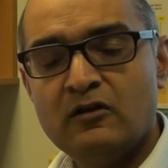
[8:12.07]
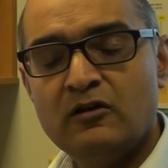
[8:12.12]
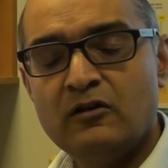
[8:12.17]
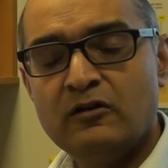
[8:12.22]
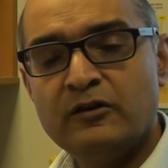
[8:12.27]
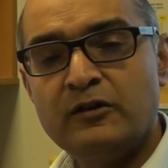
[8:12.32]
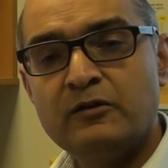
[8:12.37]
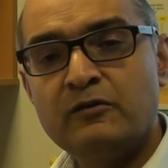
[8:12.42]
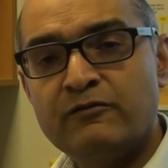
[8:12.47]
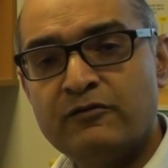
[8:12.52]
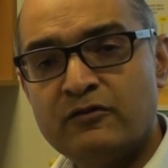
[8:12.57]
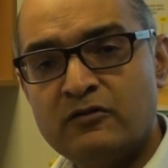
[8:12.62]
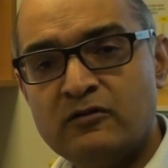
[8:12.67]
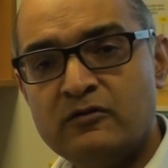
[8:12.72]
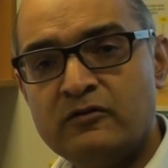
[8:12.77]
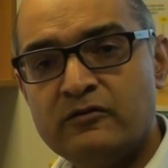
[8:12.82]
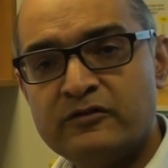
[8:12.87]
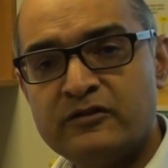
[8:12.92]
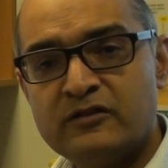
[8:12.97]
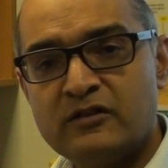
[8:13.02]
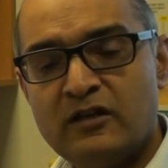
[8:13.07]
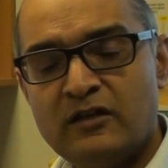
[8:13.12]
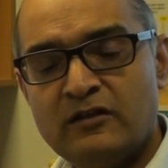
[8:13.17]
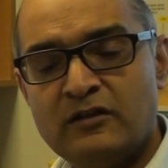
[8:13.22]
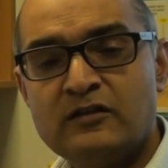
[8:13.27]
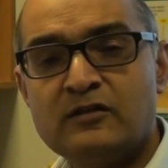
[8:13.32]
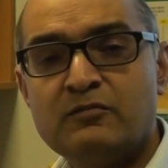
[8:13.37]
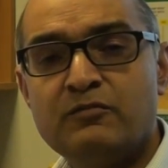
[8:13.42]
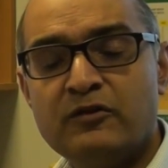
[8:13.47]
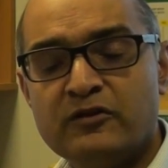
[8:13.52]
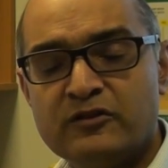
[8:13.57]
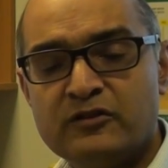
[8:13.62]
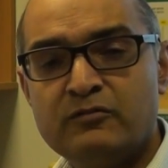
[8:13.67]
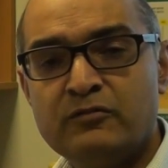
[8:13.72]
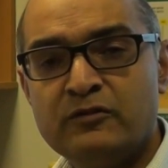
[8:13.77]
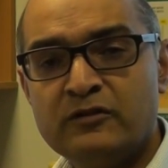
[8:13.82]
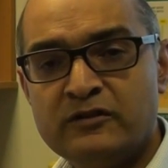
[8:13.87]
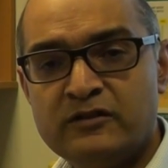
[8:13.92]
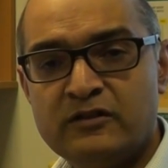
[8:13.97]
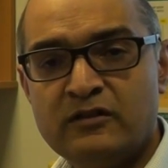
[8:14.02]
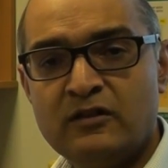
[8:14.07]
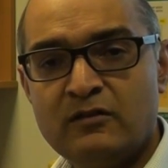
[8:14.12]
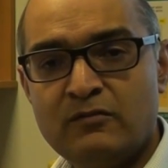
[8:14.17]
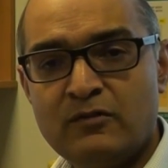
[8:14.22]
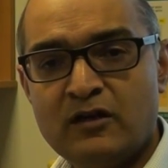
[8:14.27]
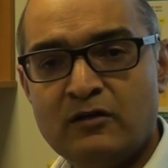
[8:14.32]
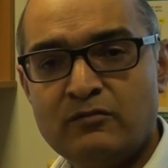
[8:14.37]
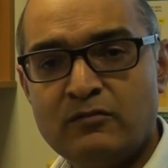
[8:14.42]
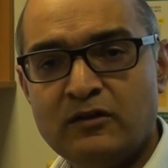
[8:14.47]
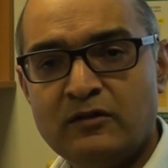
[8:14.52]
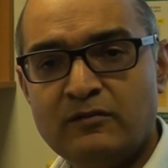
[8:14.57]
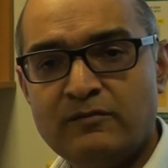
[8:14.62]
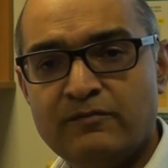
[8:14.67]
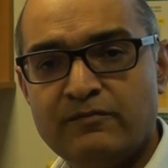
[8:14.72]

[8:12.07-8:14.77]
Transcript: although of course there's a possibility there might be.